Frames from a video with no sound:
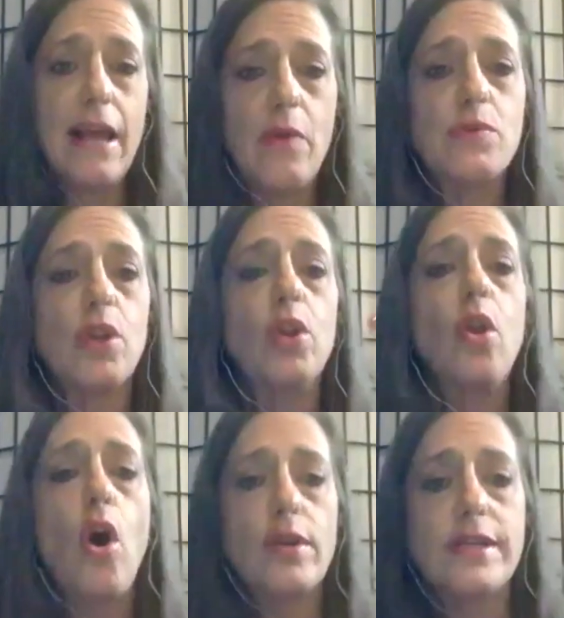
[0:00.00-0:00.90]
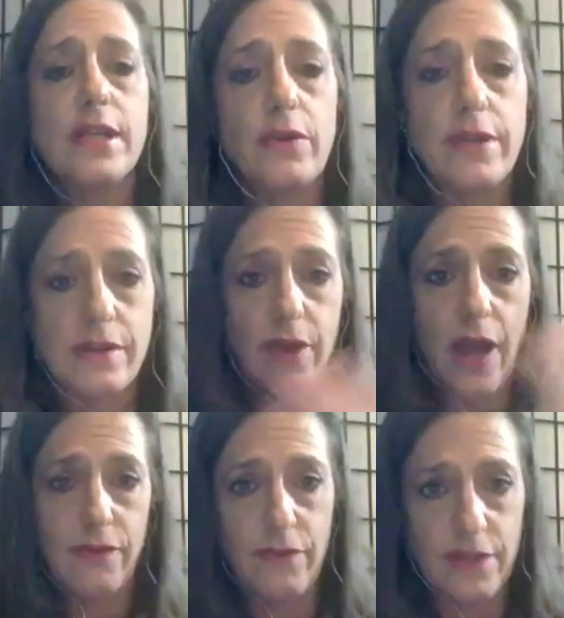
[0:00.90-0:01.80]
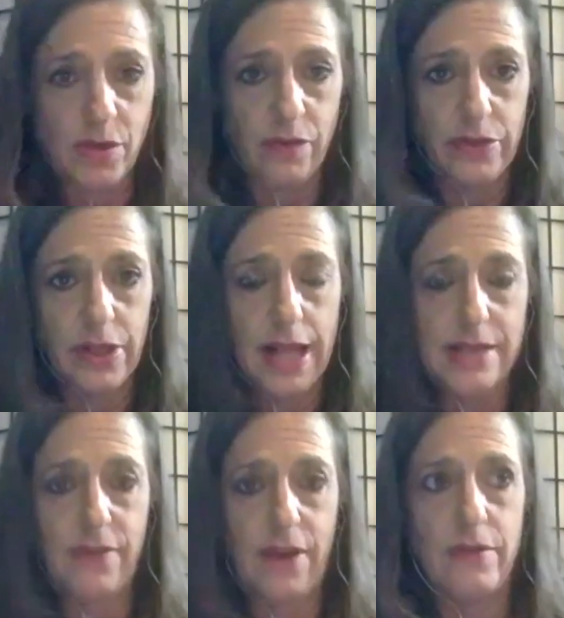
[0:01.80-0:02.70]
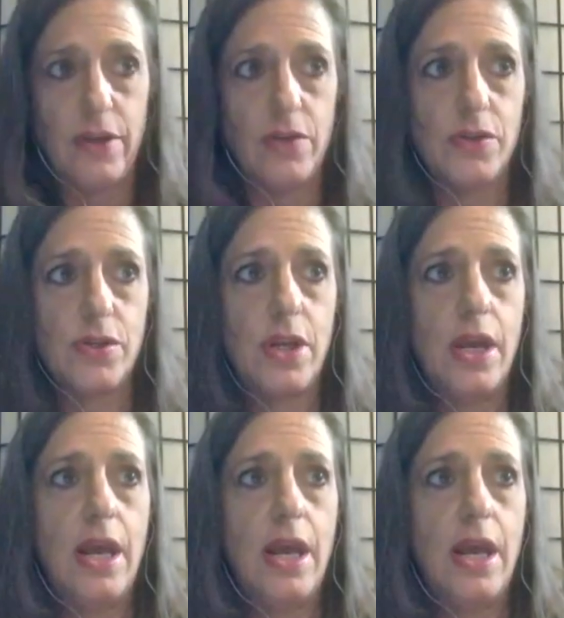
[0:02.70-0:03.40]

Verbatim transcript: it was a long series of life events over the last five years